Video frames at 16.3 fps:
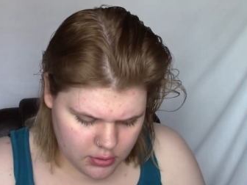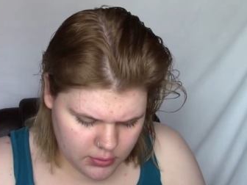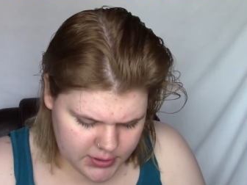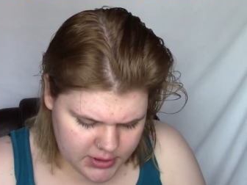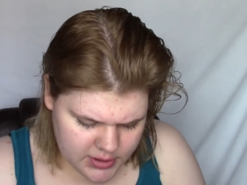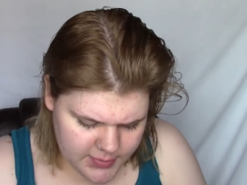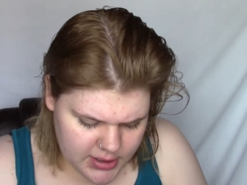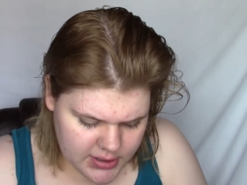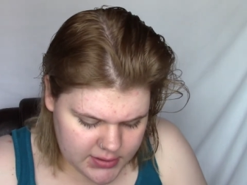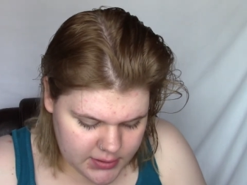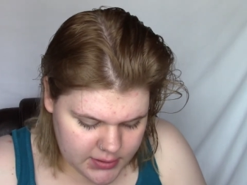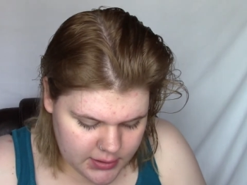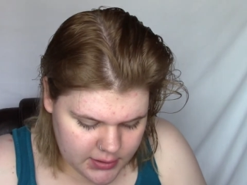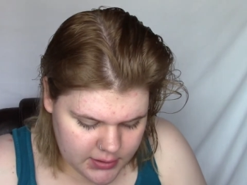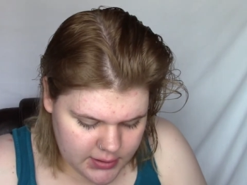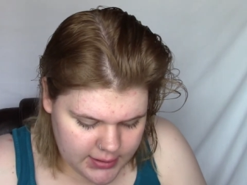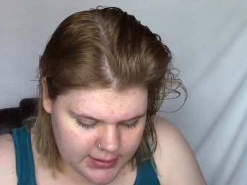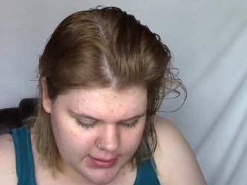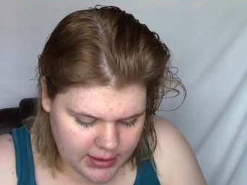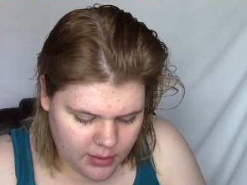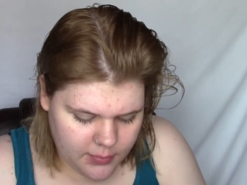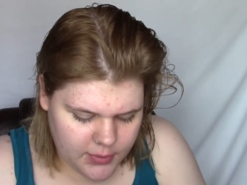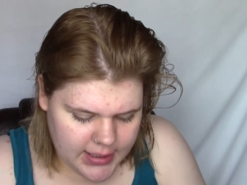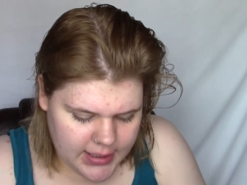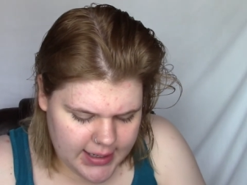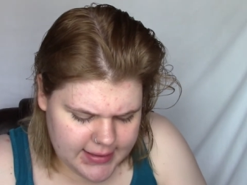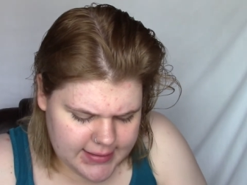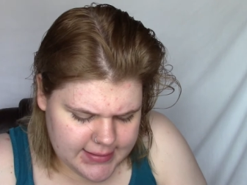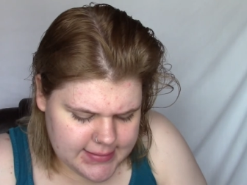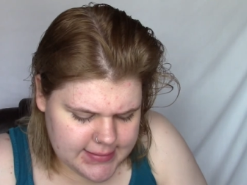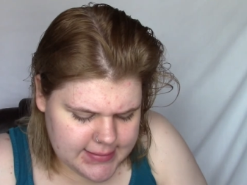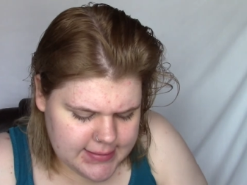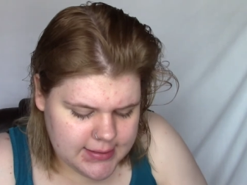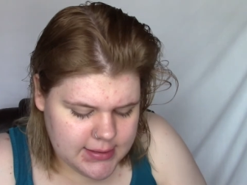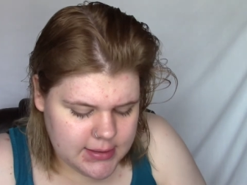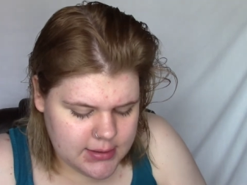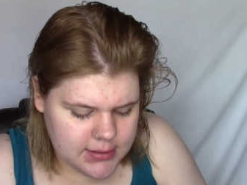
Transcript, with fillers: Which I mean, it's a good thing that I'm glad it's